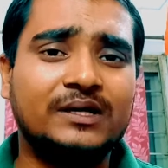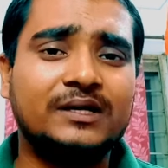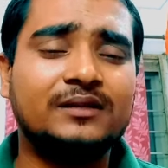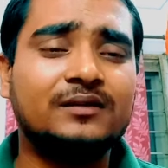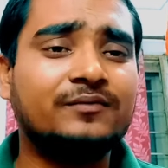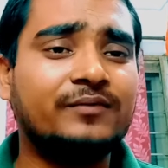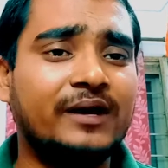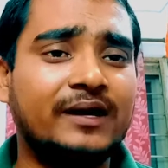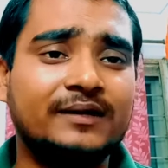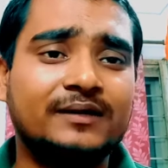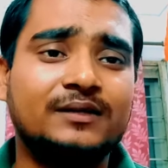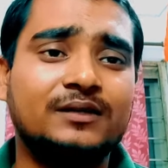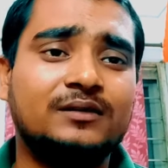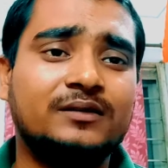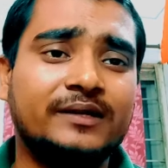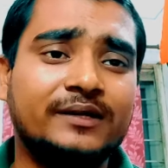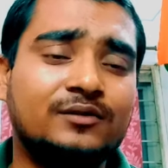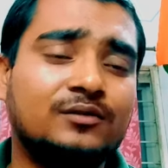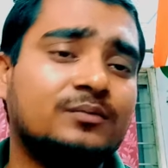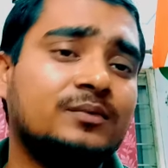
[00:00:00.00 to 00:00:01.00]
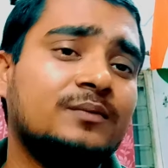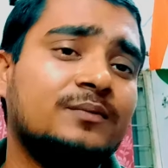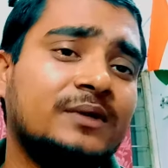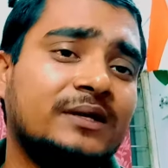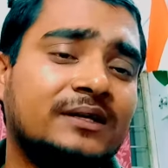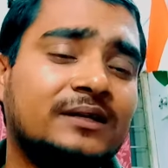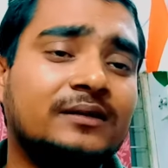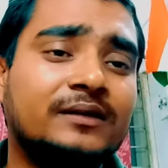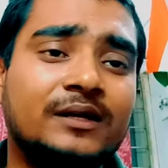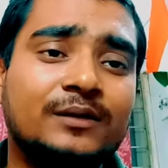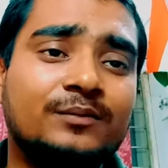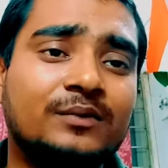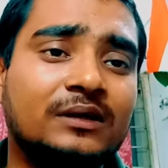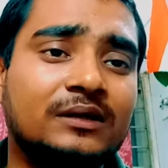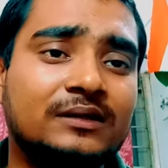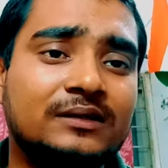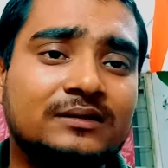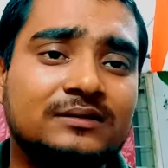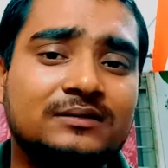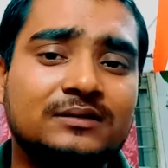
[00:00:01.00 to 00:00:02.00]
the factor rate of affecting
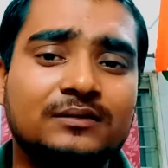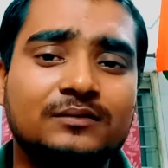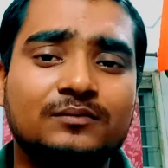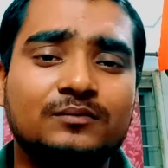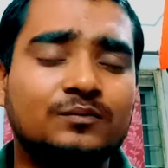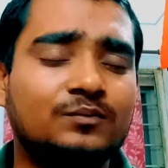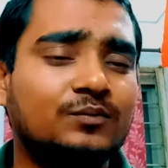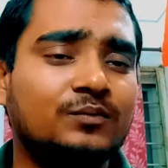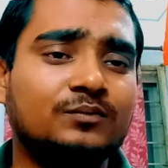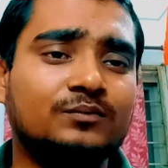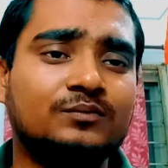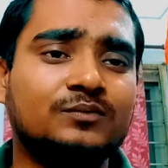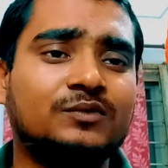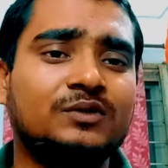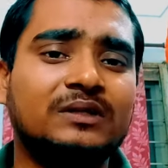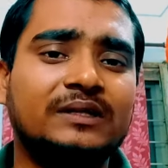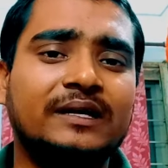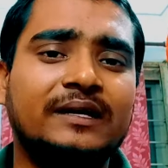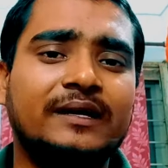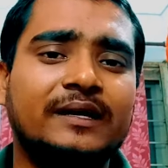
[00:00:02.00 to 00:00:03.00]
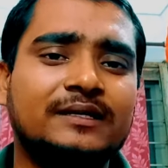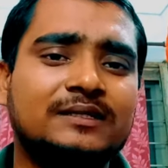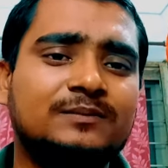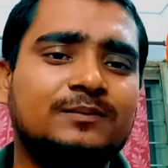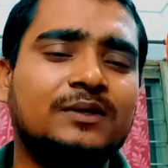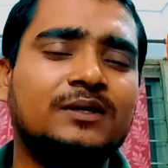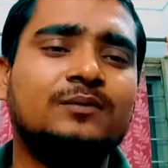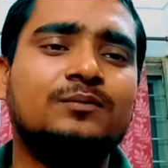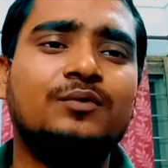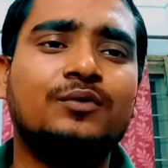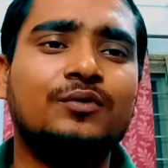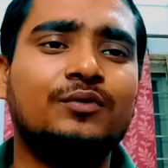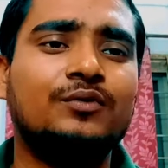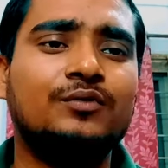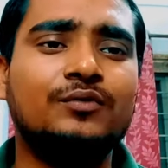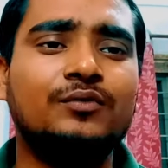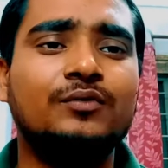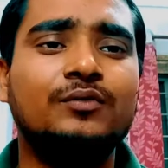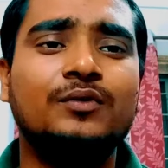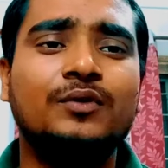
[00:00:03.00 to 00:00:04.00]
chemical reaction. So then I explain 4
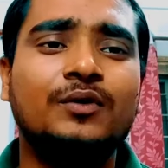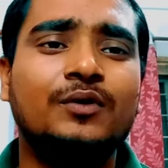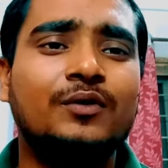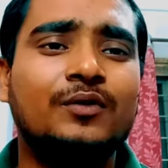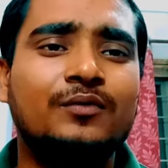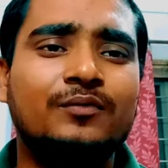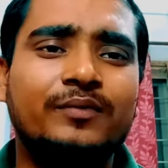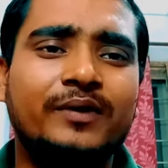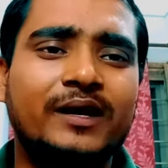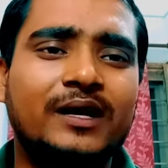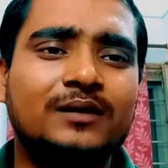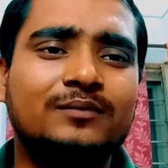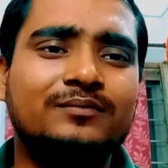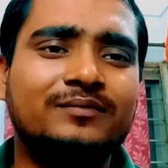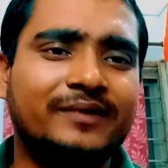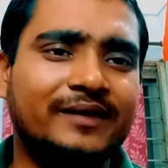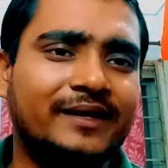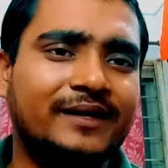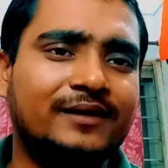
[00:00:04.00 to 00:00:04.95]
to 5